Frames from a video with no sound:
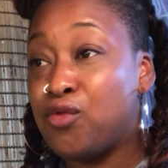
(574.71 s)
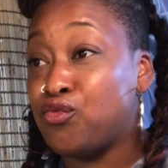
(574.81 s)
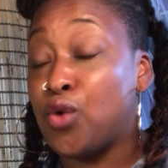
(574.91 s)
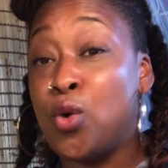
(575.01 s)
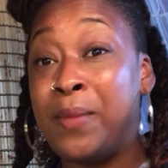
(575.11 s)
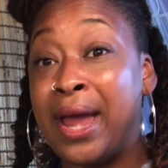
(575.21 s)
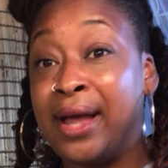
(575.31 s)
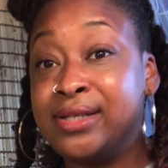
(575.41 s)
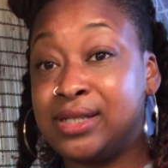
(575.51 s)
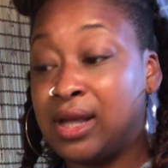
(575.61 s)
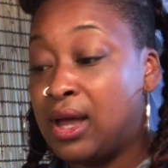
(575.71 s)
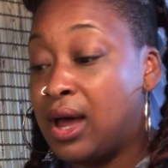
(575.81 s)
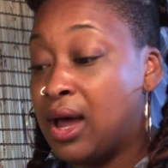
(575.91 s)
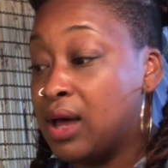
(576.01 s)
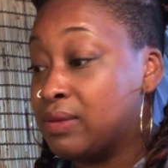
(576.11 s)
romance,
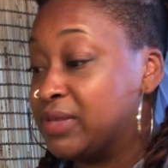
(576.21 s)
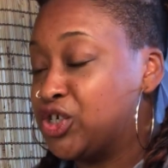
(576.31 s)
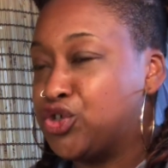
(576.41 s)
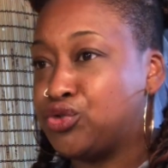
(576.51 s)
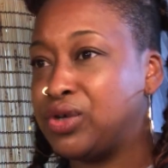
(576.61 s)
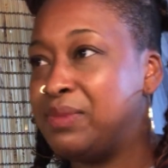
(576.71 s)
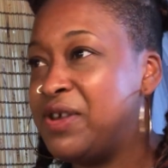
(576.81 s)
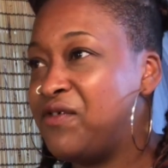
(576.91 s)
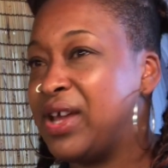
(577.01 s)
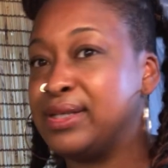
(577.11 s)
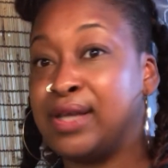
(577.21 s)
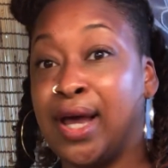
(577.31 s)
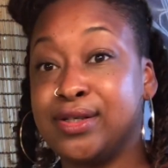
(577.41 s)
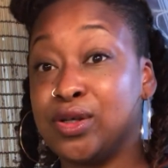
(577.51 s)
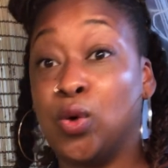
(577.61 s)
um, this dreamy,
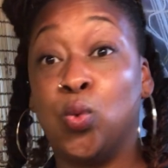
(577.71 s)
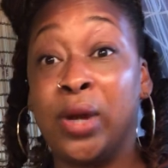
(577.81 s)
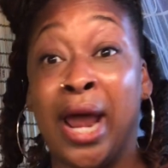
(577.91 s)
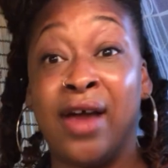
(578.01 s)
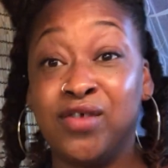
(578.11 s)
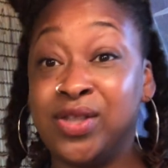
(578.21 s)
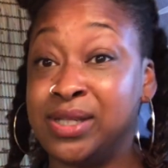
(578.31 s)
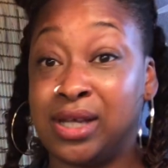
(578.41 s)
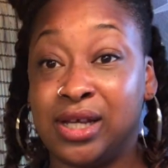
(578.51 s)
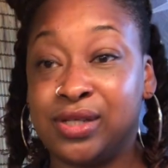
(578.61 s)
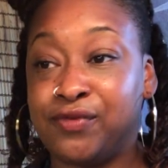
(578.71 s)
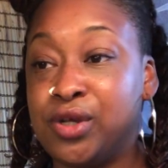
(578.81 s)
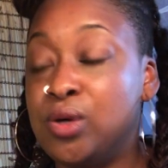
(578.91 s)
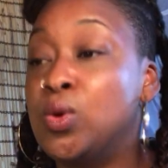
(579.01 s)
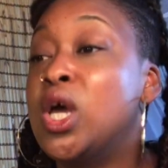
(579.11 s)
fantastical, whatever this is for
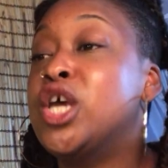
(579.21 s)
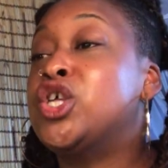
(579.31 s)
you,